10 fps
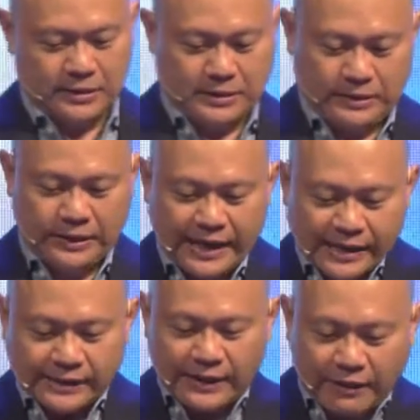in the
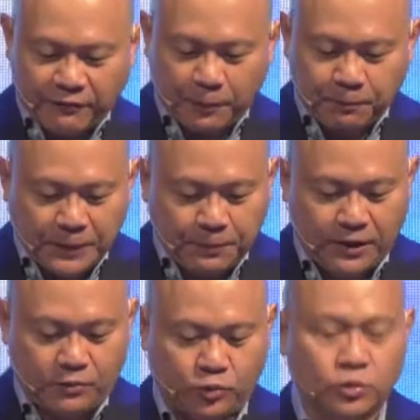SAF for
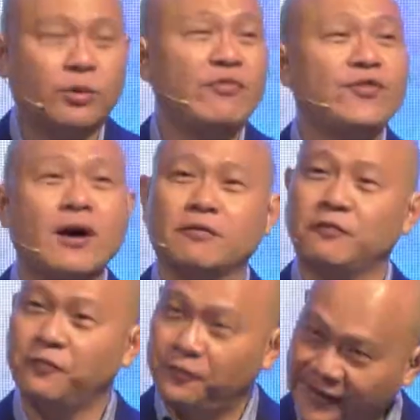people who were not
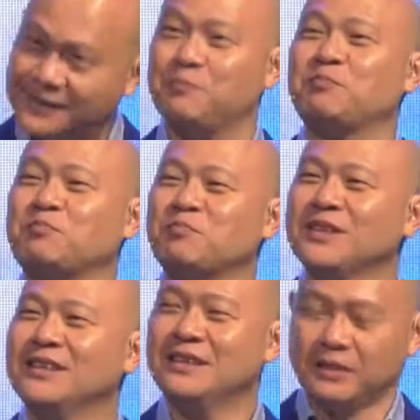fit
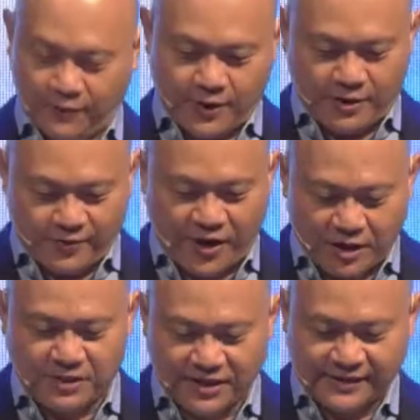for
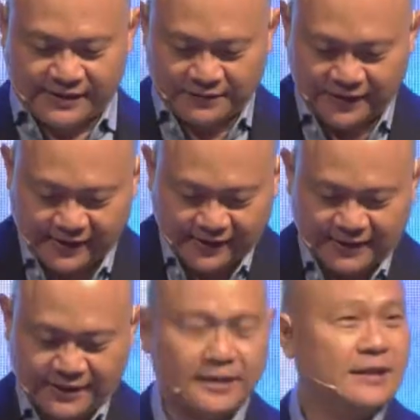normal service.
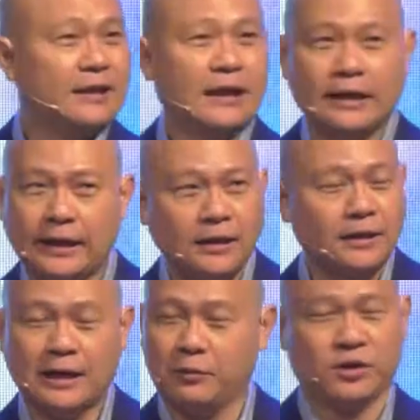Okay,
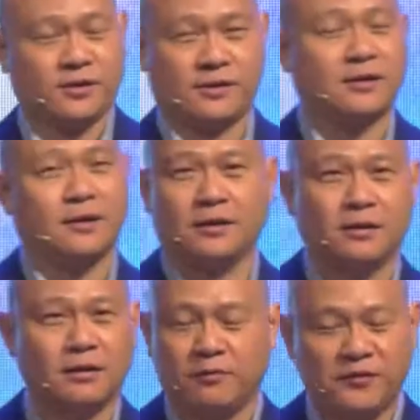I was
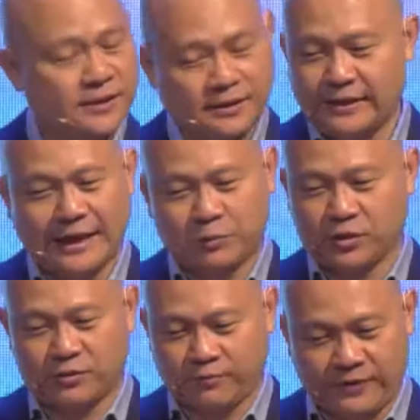physically, I
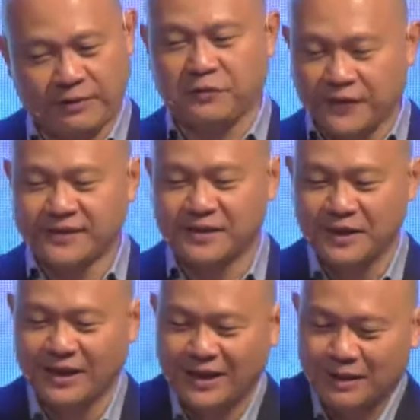was very fit,
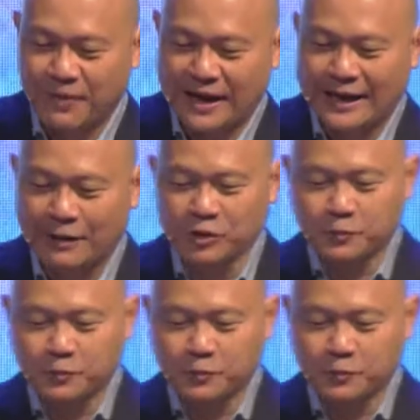but I was put